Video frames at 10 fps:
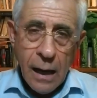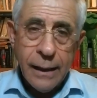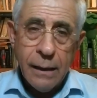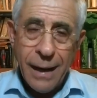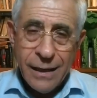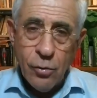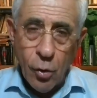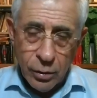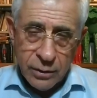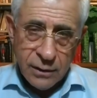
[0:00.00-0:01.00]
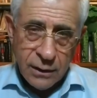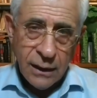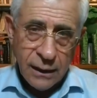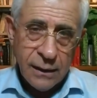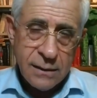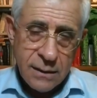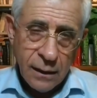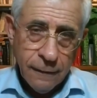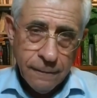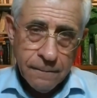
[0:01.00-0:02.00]
a minority here in
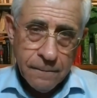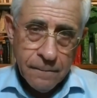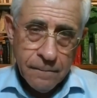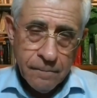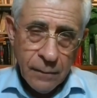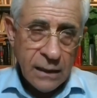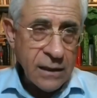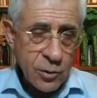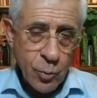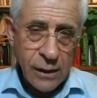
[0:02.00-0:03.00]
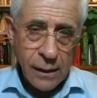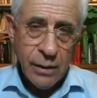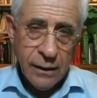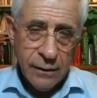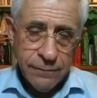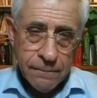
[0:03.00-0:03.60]
Israel, and this is what I believe,